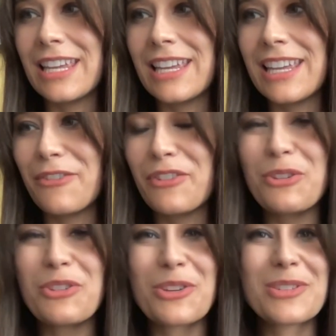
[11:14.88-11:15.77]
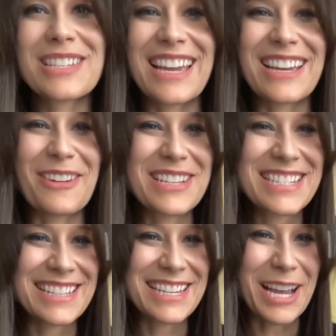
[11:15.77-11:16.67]
If you use, I want to
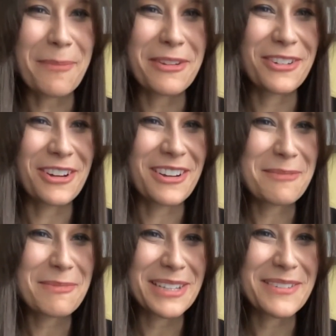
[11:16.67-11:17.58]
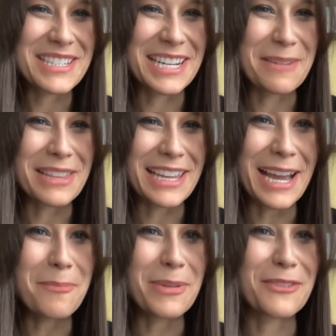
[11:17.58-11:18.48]
say it's Happy Frog, I believe is the name of the
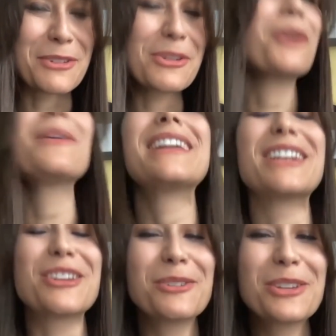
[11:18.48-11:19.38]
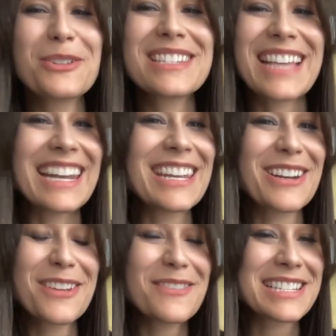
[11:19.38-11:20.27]
app. But if you go in and you use any
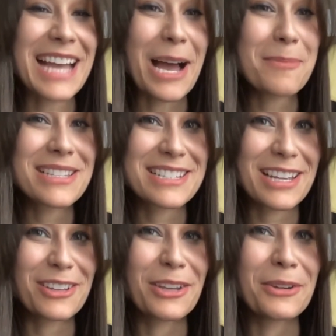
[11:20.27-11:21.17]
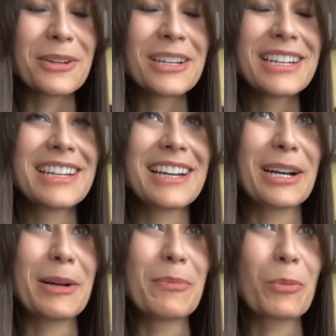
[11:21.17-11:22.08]
of these apps that tell you
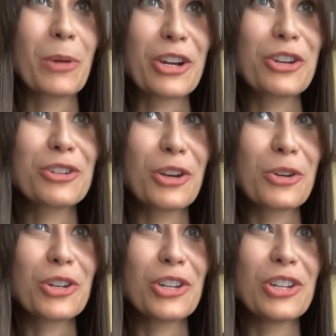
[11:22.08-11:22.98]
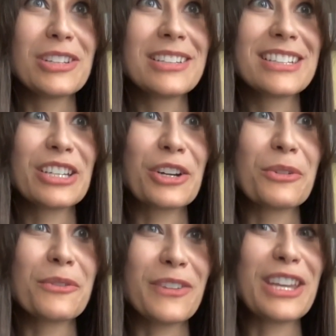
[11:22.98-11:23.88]
where your local,
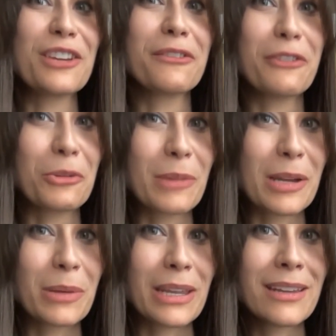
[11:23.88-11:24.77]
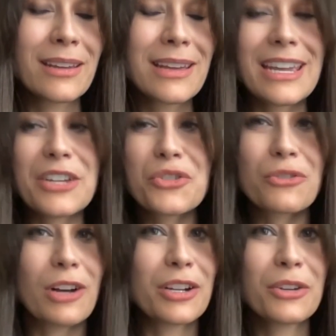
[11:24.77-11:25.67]
vegan food might be, in
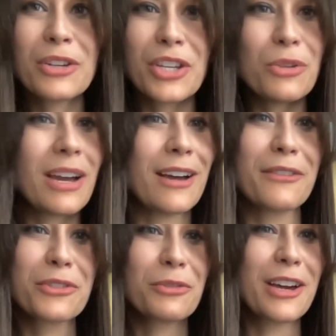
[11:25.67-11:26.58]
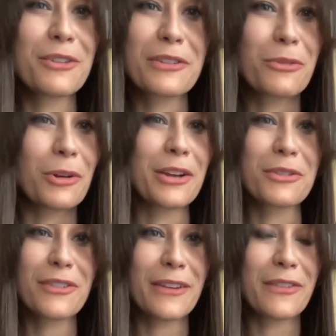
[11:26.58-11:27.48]
Toronto, you have 300,
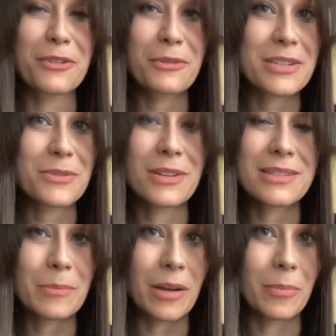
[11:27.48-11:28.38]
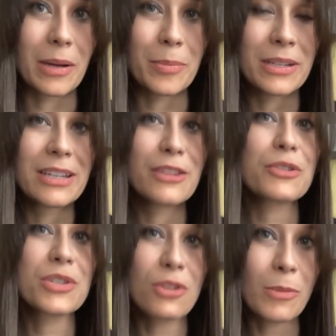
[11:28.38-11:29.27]
400, 500 restaurants that pop up.
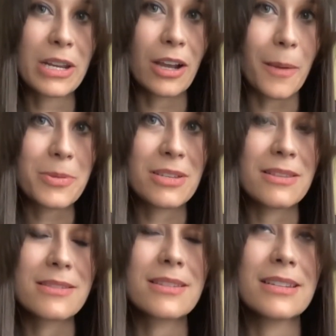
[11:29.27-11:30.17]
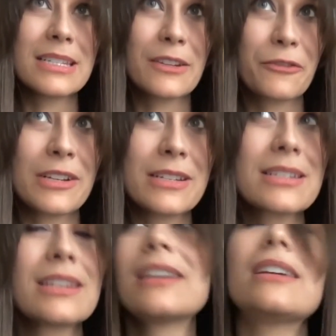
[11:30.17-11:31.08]
There's so many options,
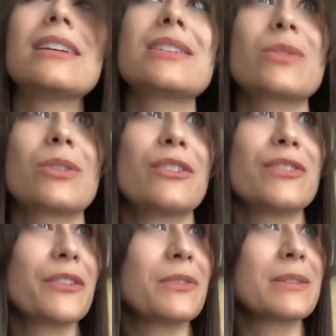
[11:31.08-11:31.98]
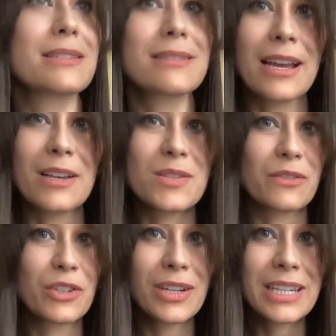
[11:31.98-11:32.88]
different styles
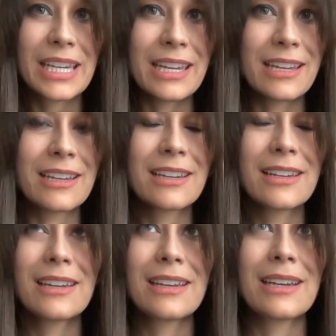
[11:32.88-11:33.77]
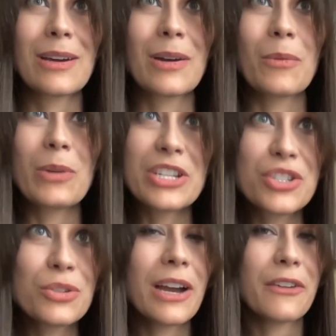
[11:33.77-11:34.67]
of cooking. We
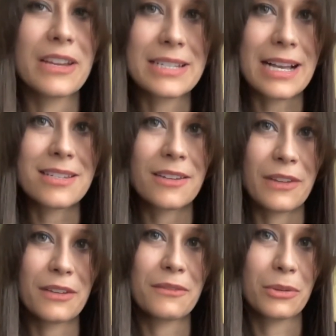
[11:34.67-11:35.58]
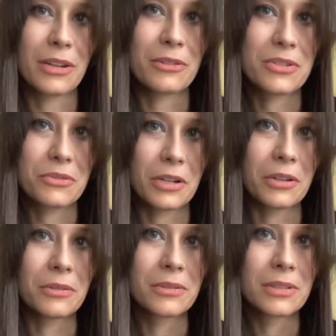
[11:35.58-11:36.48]
do have fantastic vegan food here in
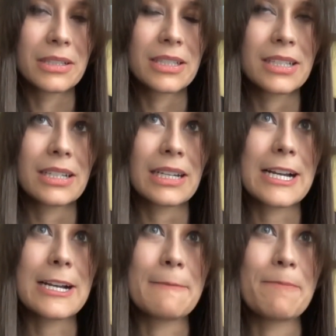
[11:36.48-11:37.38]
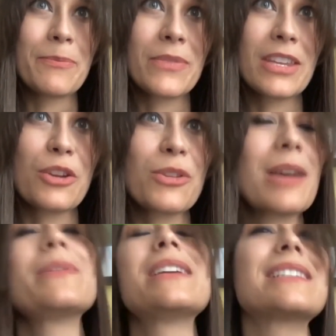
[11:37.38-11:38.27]
Toronto.
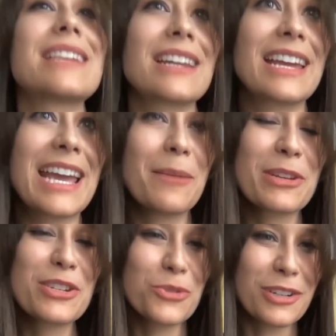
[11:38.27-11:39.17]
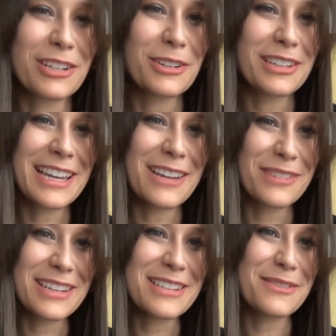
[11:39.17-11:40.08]
That being said, I am extraordinarily
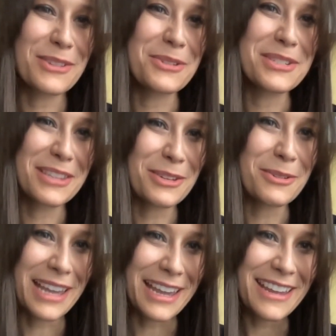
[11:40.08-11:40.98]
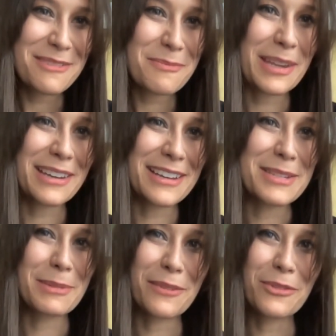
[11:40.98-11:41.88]
envious of those in the UK,
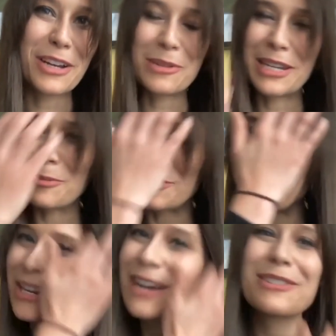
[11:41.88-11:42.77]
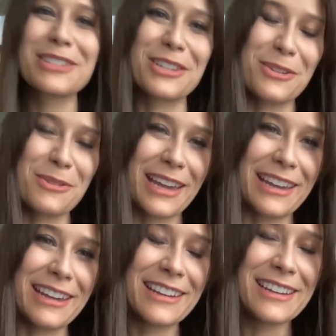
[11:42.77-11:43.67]
because whenever I've been able to travel to the UK,